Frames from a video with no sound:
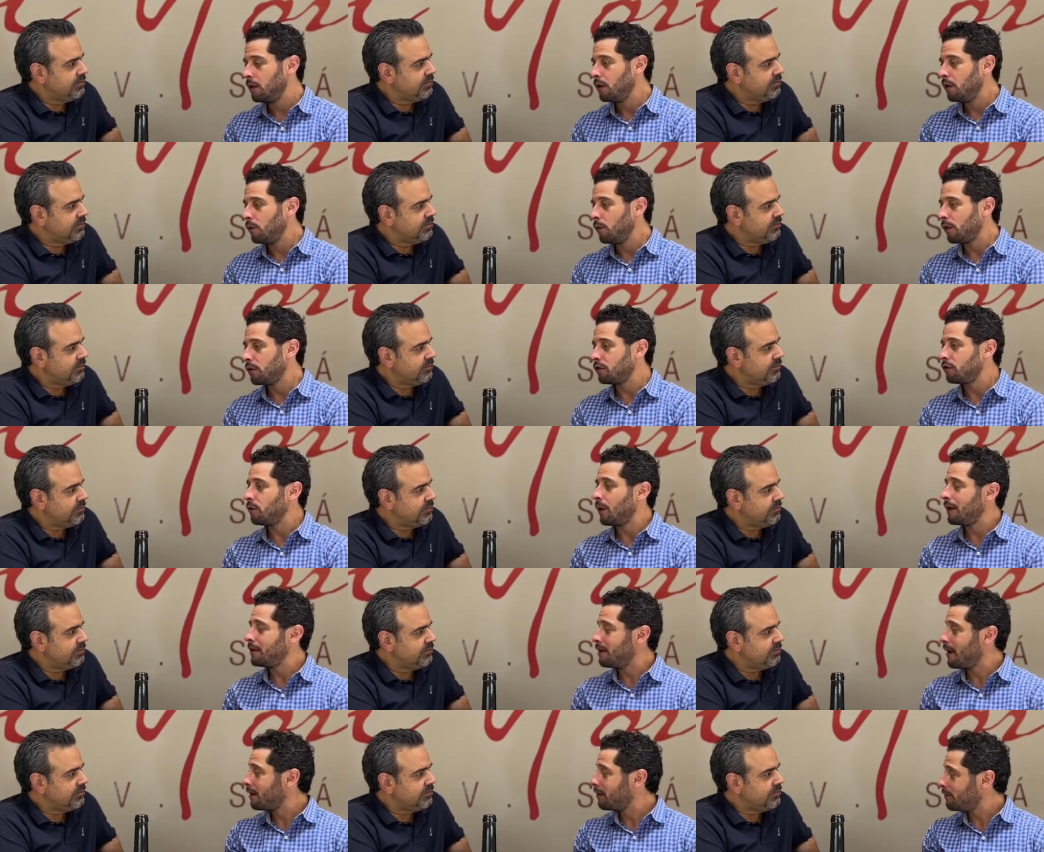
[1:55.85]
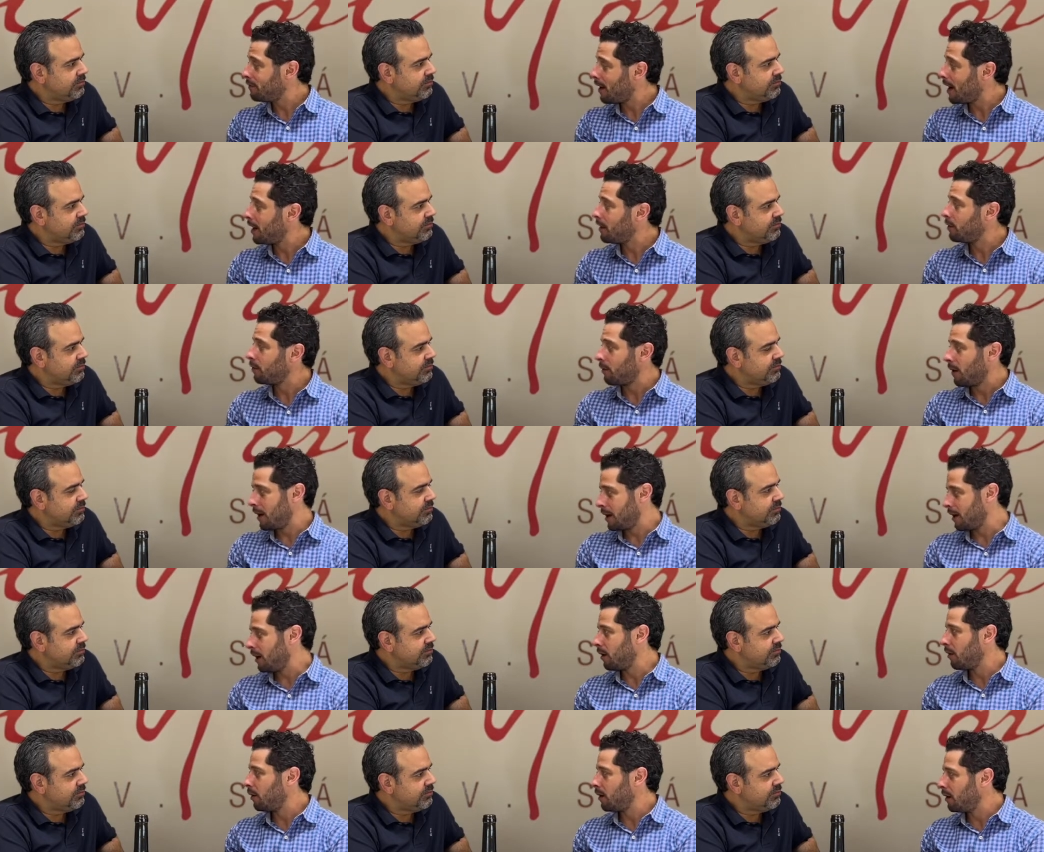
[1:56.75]
Speaker 1: was to identify the right
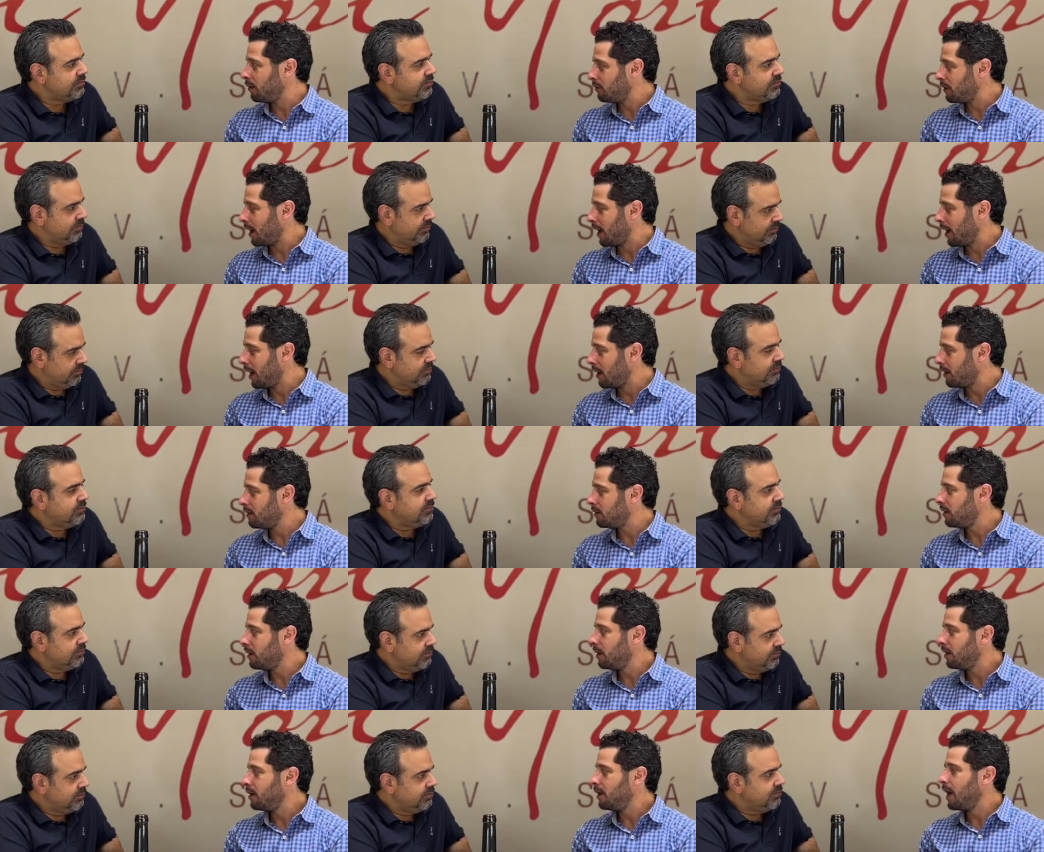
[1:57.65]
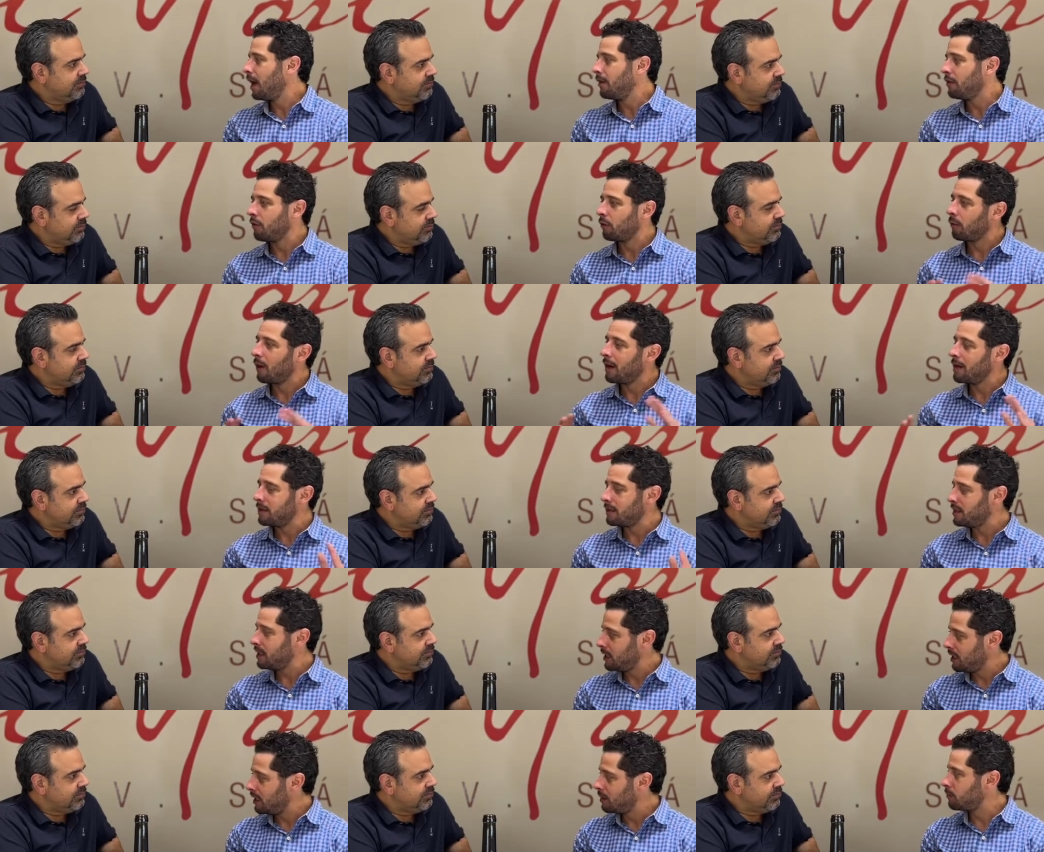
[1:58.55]
area of land and the right
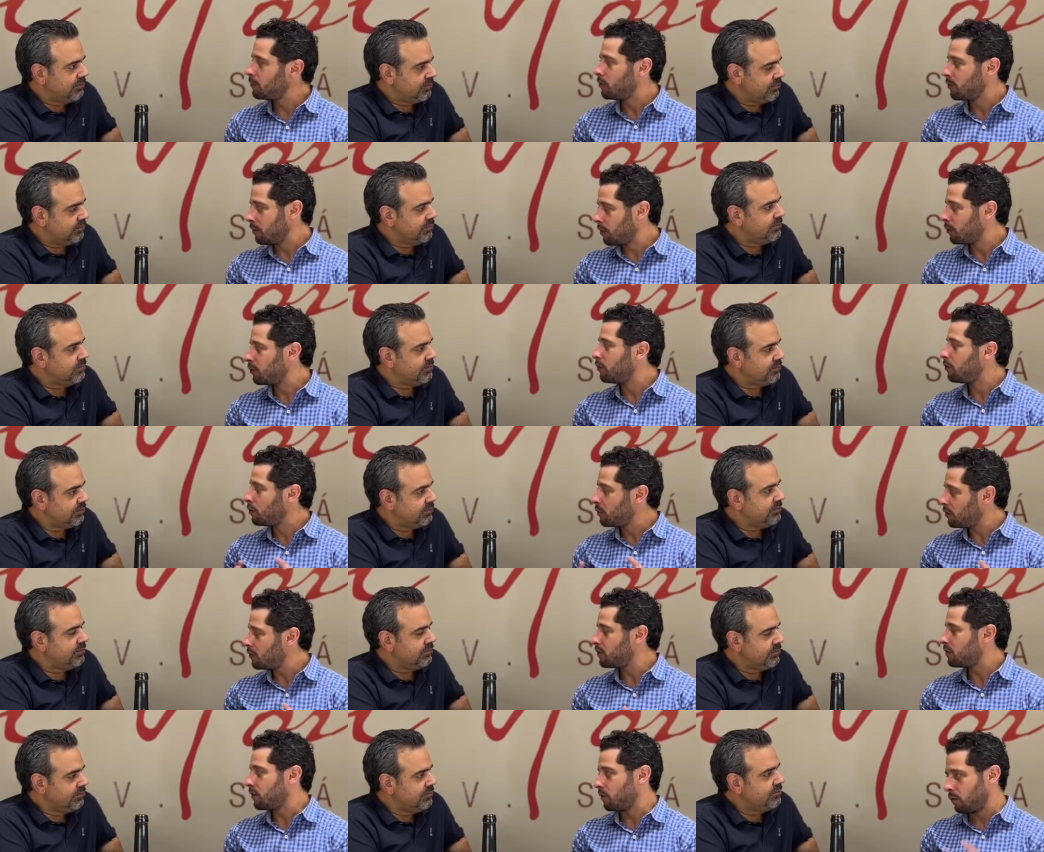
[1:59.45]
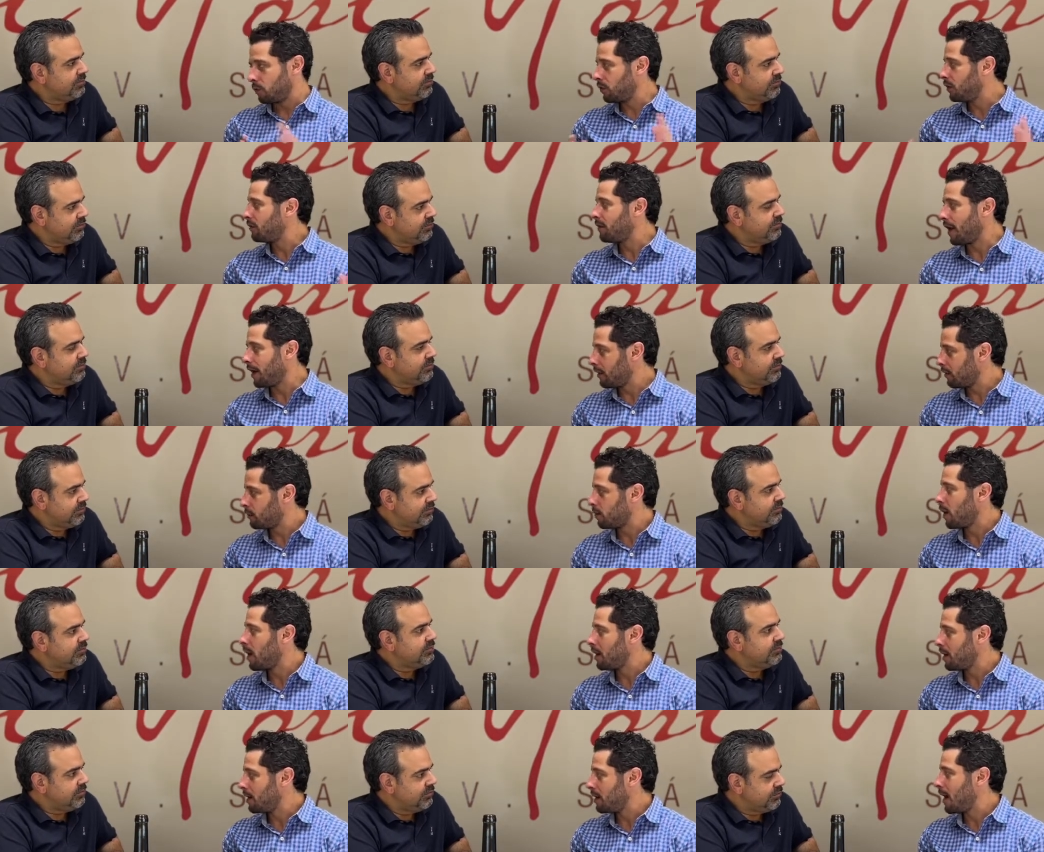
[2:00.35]
team to produce the finest
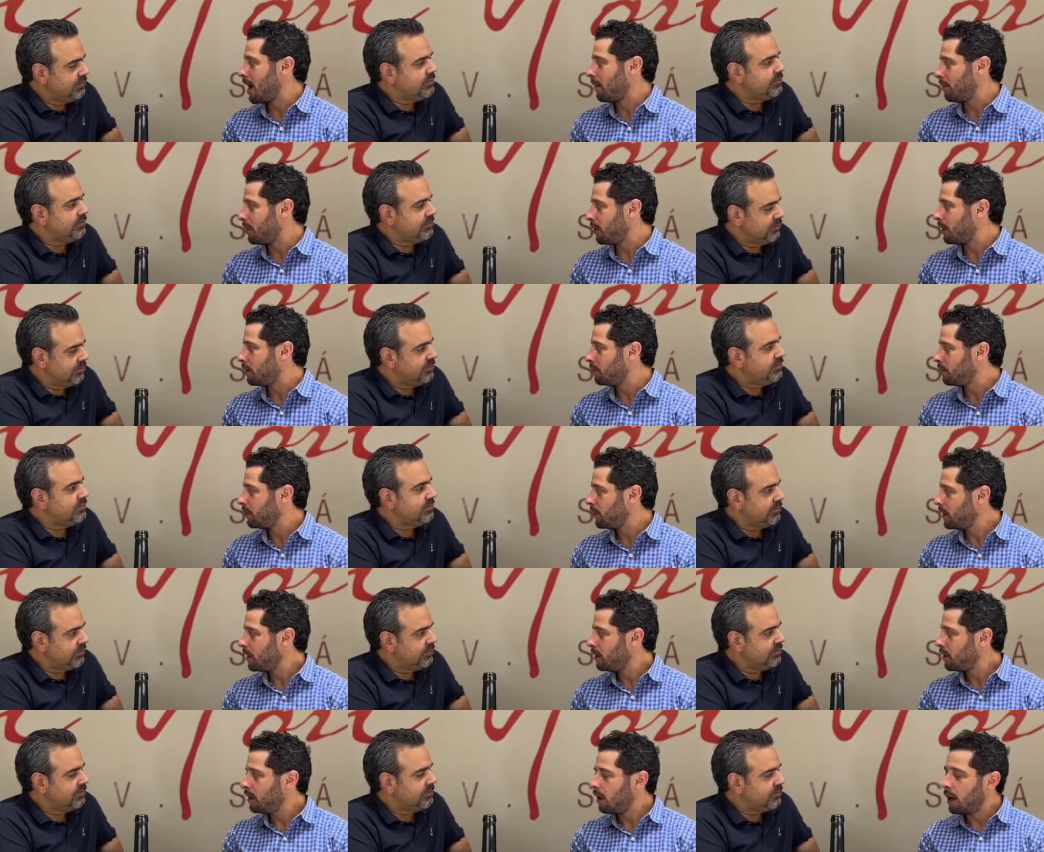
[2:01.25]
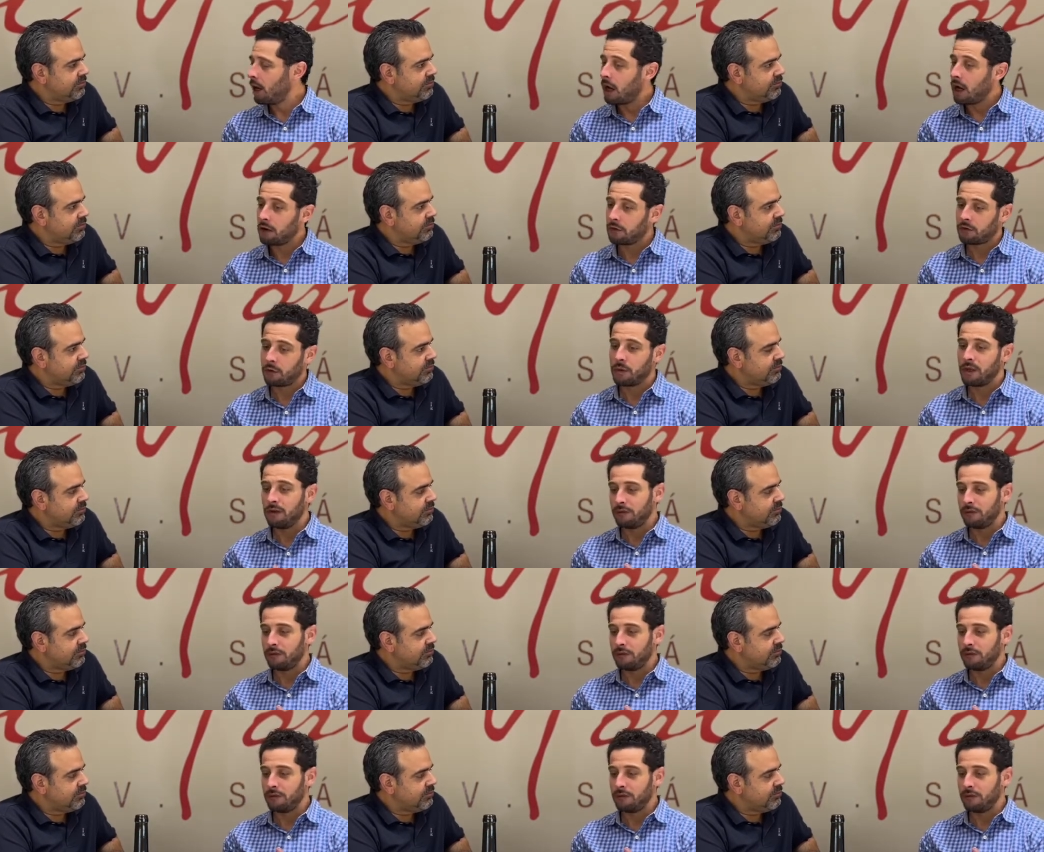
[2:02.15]
wine in Napa. So he